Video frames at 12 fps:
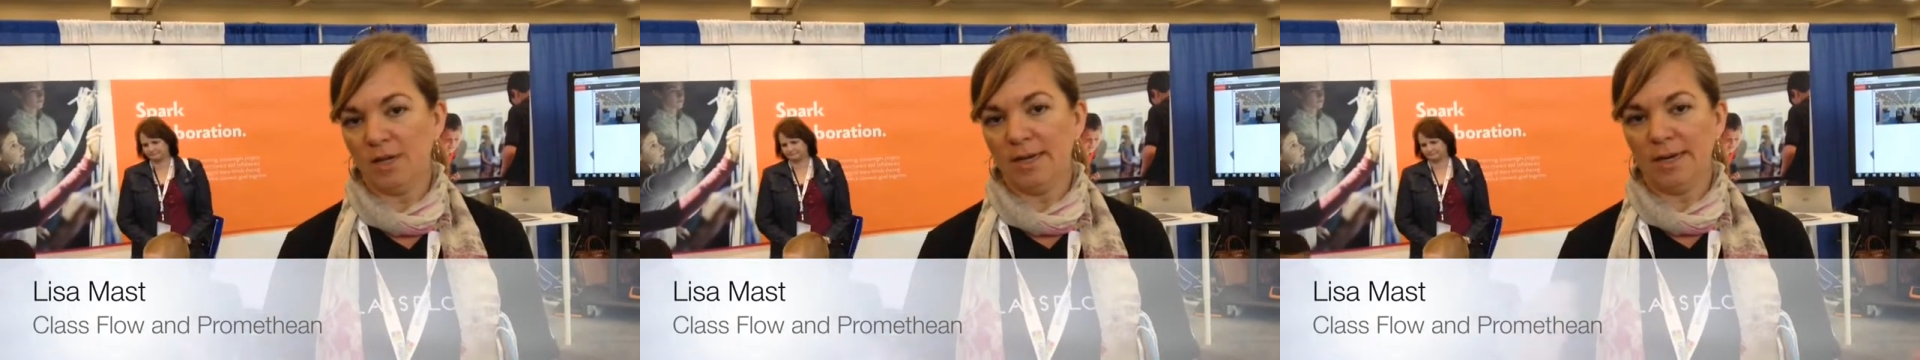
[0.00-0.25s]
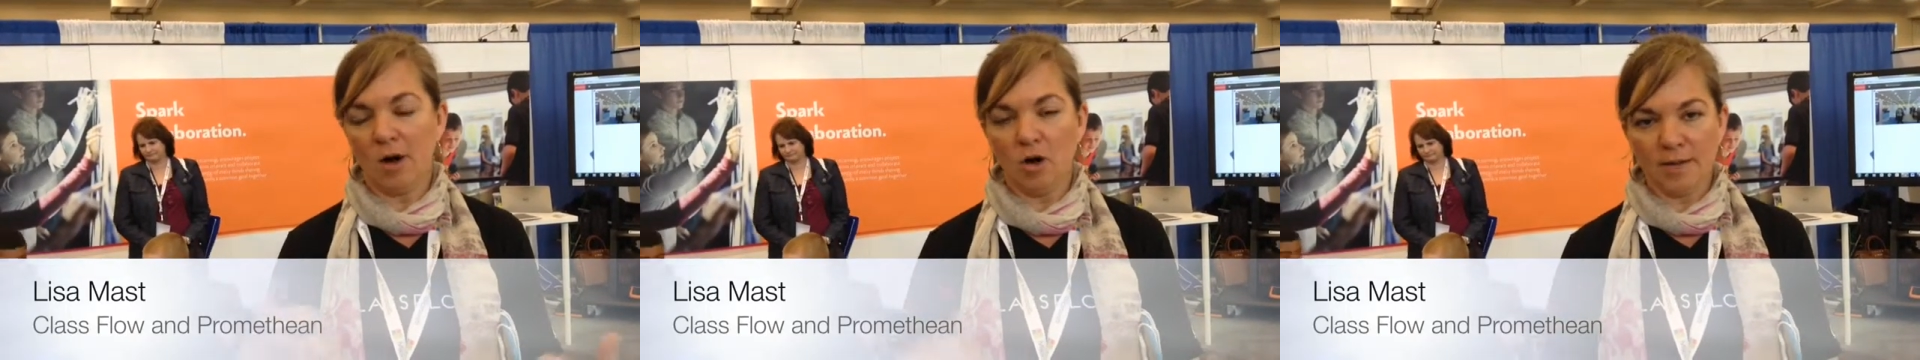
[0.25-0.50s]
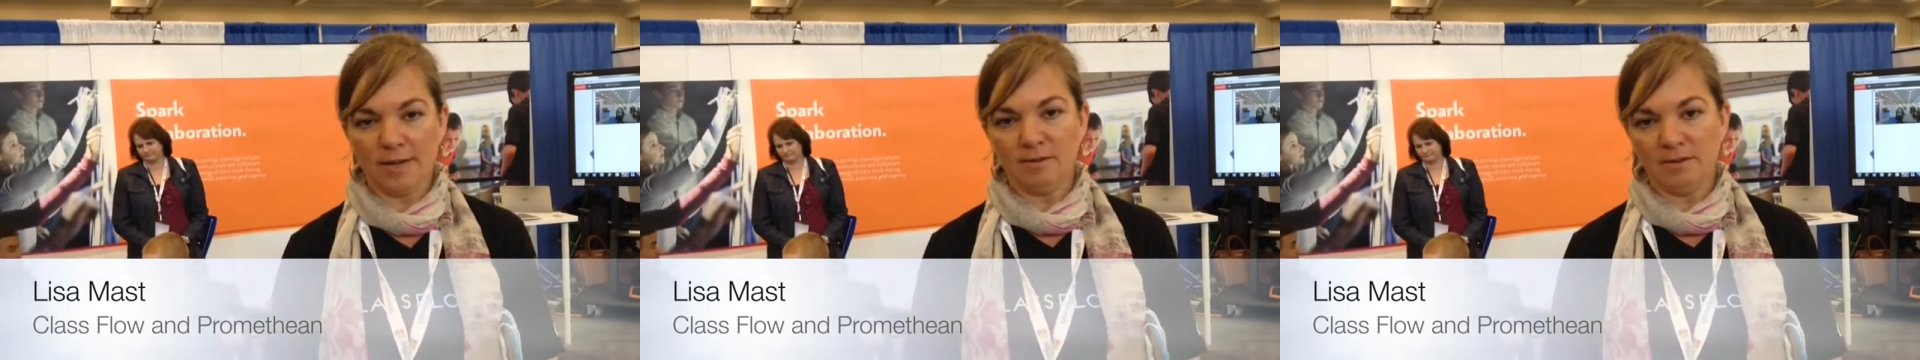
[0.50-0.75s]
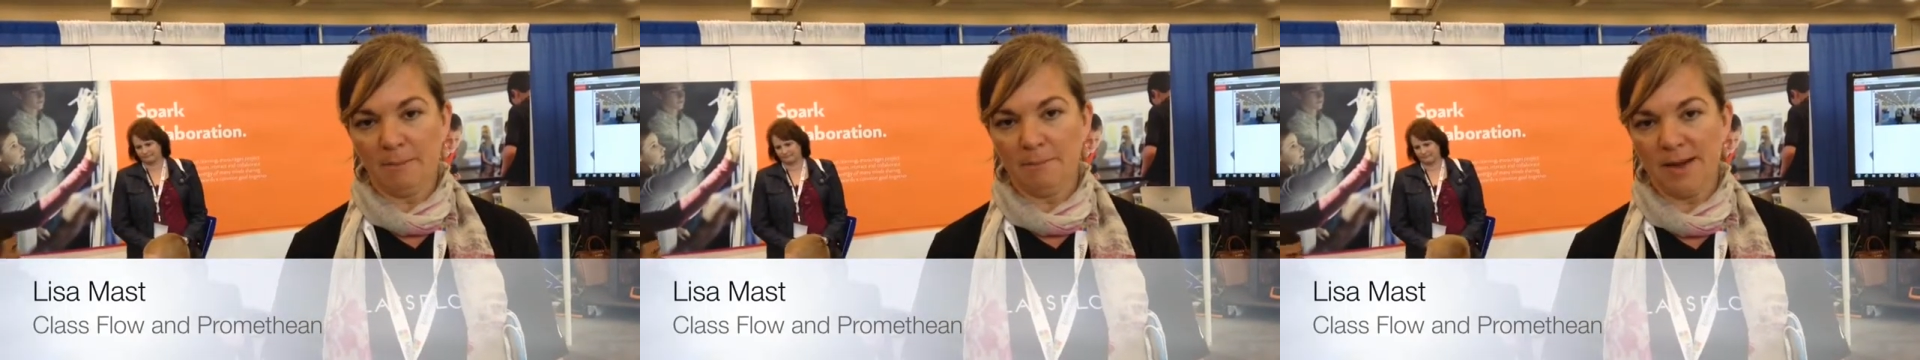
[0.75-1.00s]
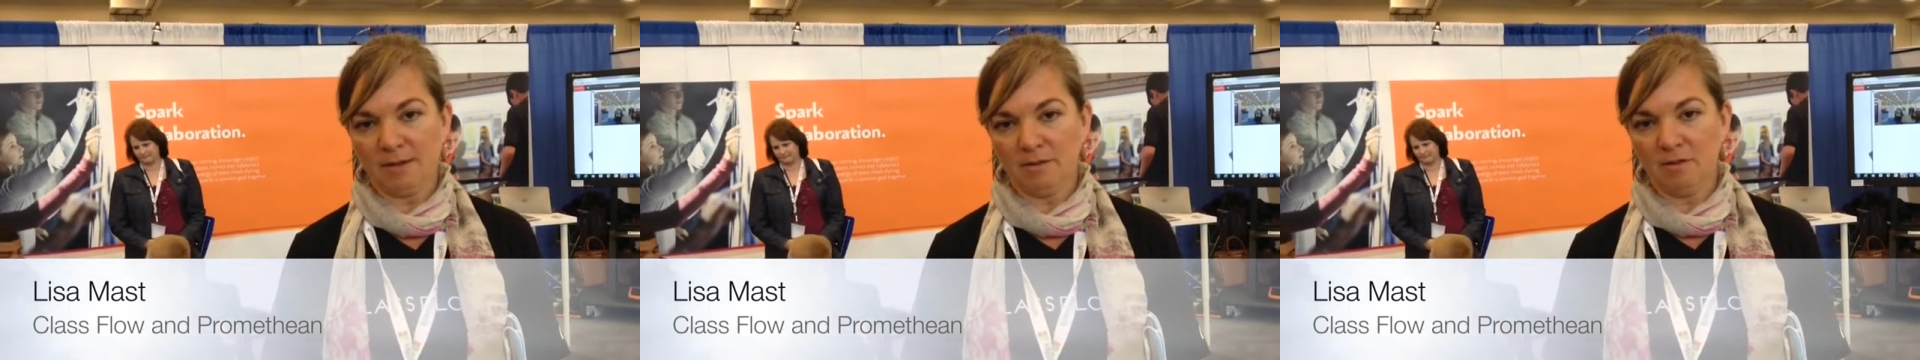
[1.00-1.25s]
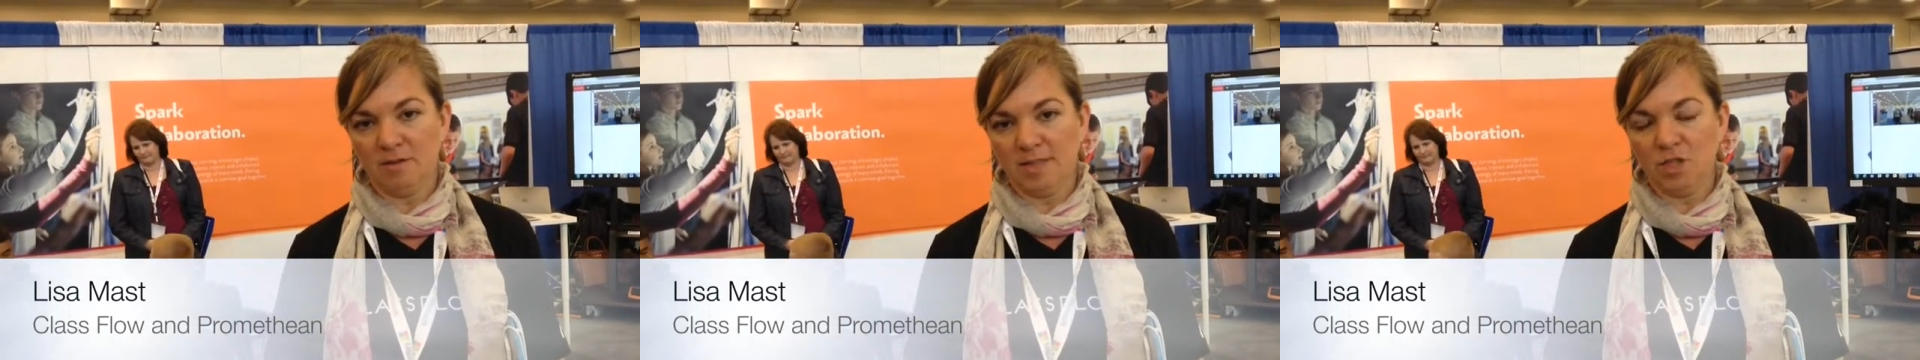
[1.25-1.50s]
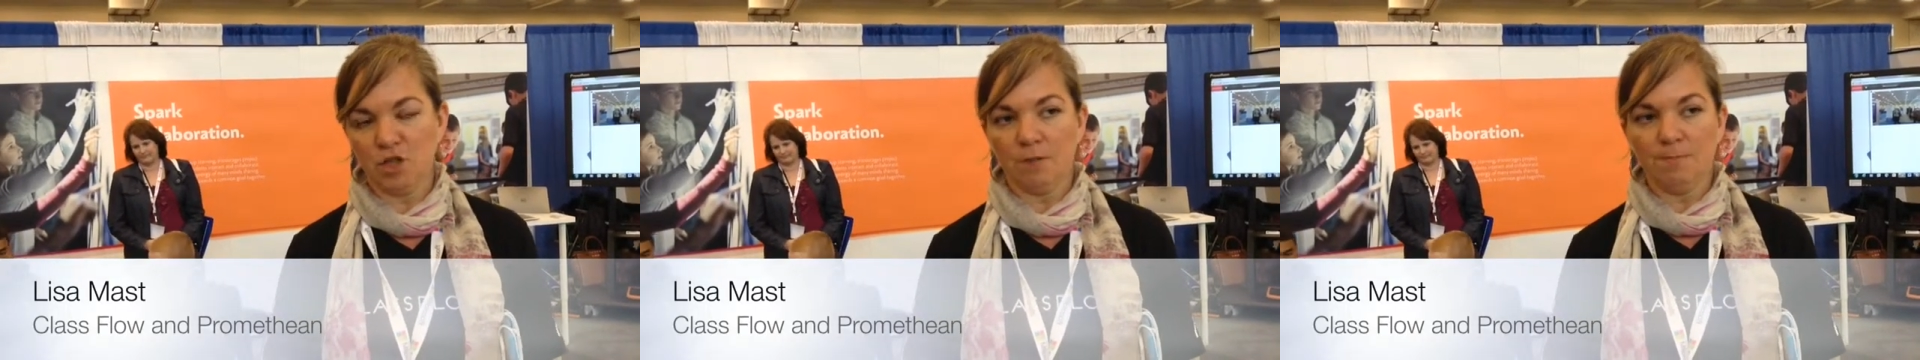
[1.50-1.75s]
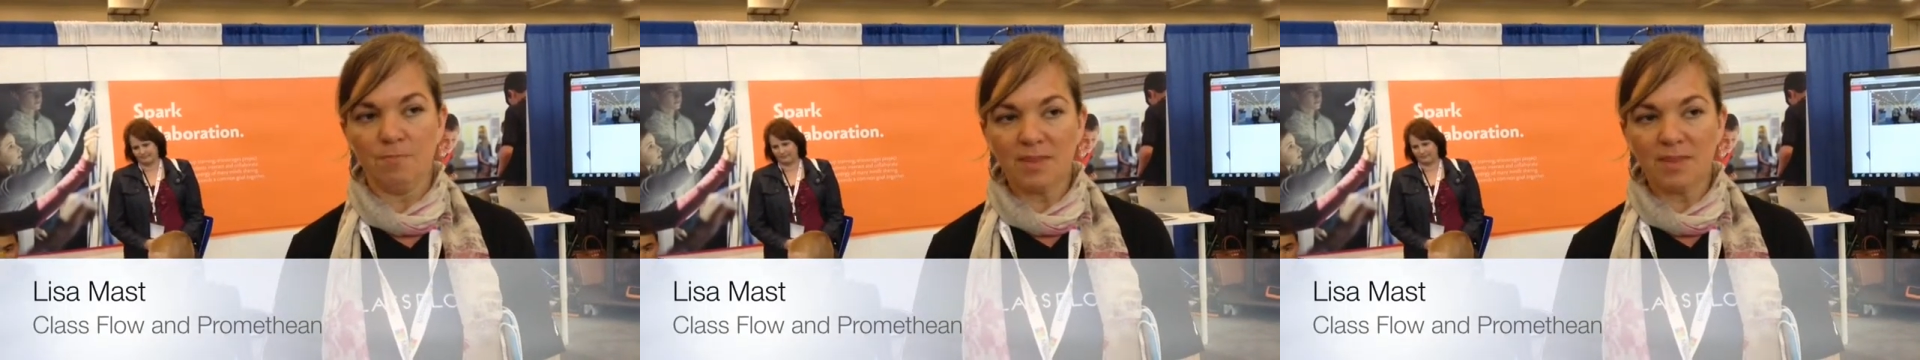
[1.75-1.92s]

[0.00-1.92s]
it all gets sent back to the teacher.